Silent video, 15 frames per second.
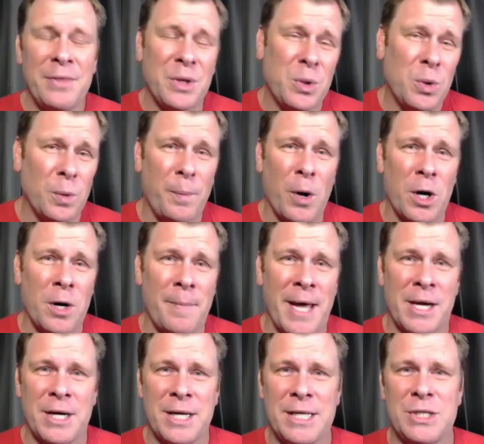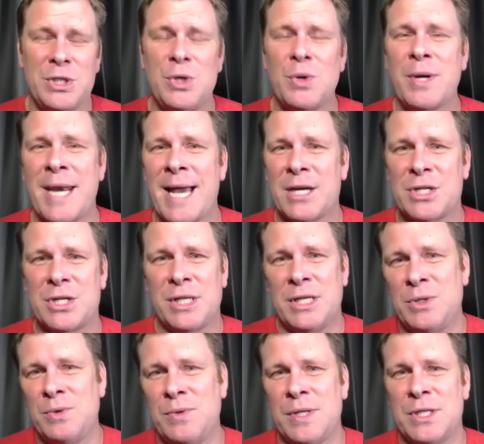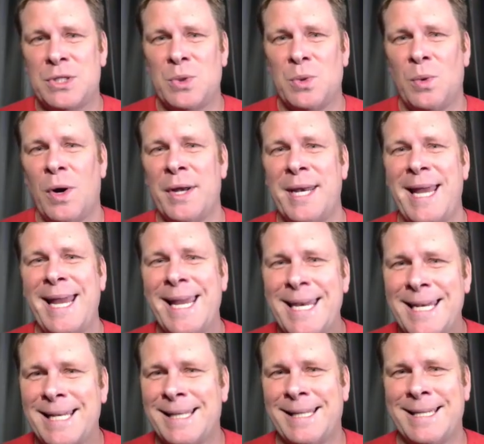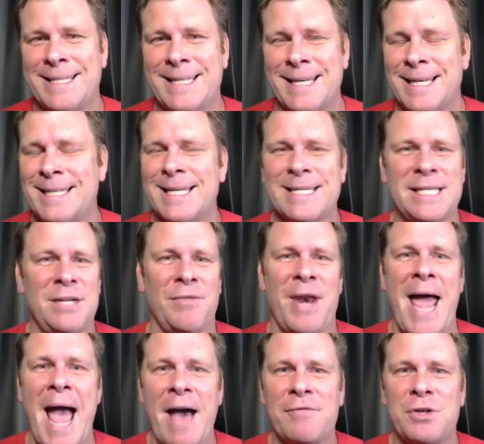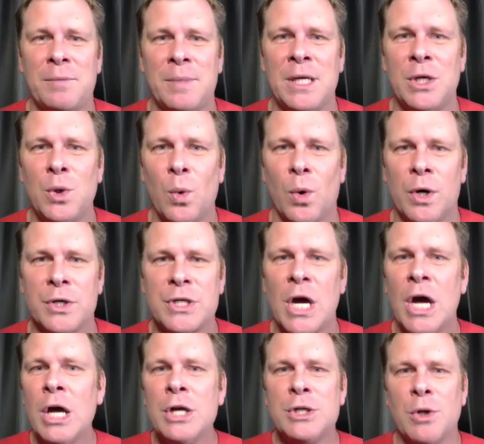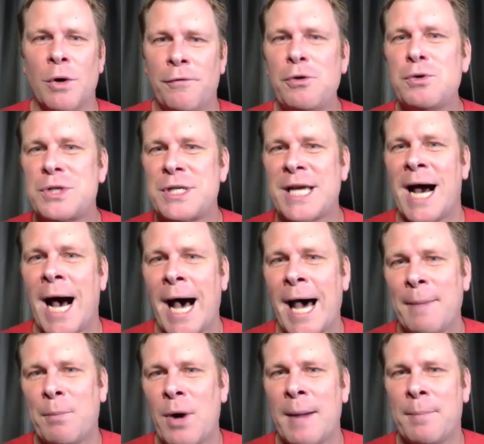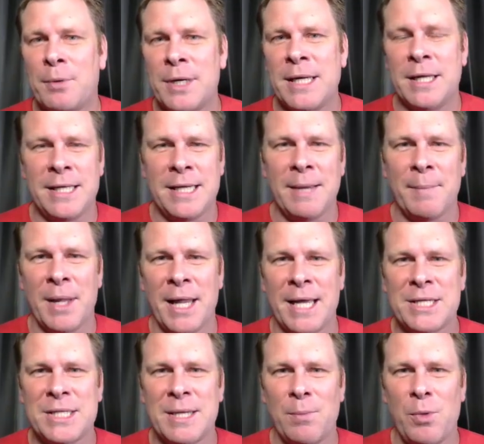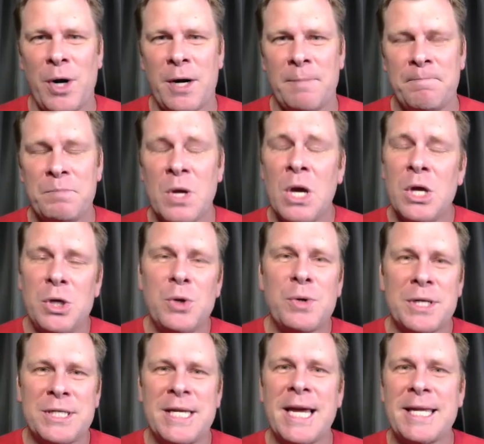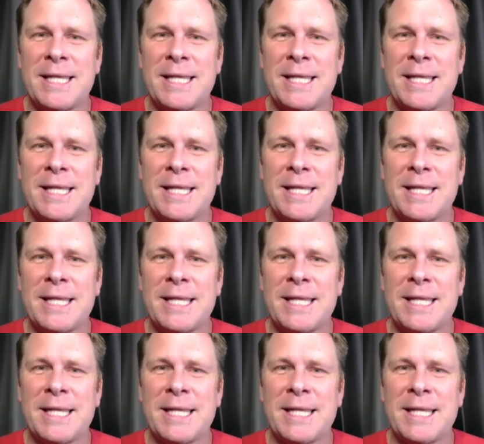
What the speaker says: And the cool part about it is you can actually do this tool on any listing. It doesn't even have to be yours. So if you see a hot property in the MLS somewhere, you could